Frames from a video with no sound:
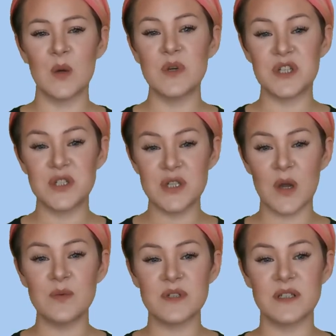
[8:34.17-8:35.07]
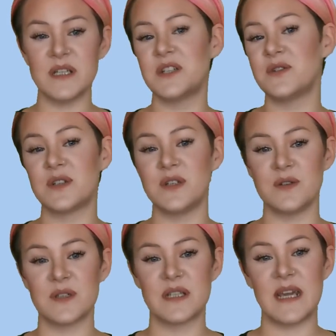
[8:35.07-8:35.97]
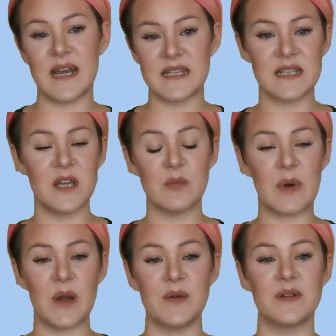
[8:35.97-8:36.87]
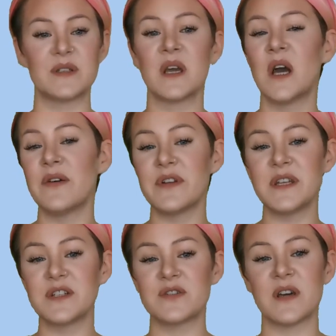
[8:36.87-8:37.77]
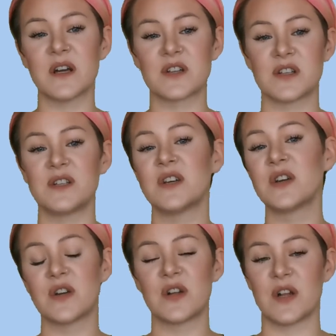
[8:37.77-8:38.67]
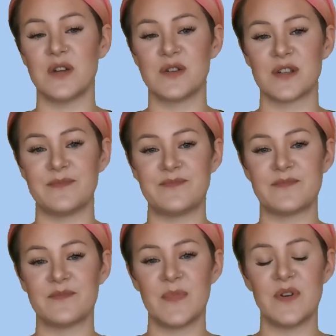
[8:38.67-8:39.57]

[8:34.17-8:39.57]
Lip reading: which don't need you to use the essay components of an introduction and conclusion.